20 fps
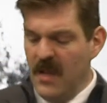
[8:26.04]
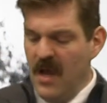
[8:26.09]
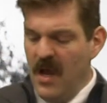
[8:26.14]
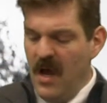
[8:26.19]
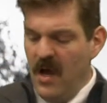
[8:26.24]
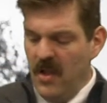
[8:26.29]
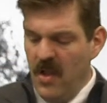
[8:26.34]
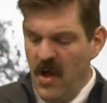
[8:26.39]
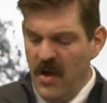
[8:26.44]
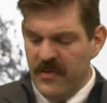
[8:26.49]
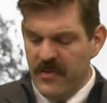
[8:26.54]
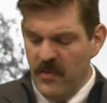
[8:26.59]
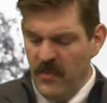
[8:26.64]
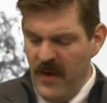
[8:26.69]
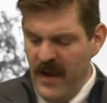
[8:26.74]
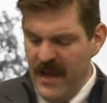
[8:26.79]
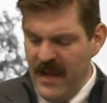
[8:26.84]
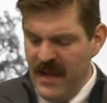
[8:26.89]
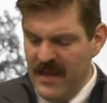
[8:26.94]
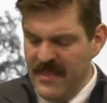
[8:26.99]
along the
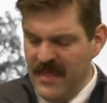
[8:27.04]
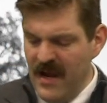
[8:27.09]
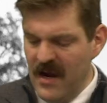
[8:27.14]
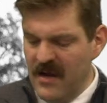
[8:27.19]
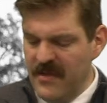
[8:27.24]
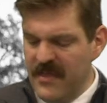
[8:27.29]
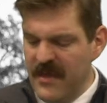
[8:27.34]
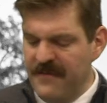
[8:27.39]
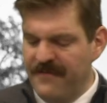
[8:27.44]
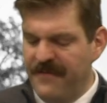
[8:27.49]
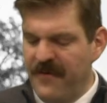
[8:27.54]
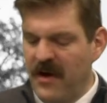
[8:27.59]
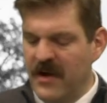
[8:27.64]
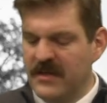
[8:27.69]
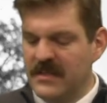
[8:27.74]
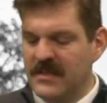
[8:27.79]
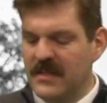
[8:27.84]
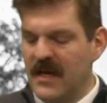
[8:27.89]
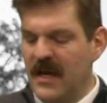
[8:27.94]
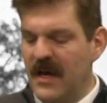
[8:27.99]
way. And there they
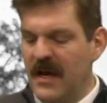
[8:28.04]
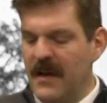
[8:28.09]
fought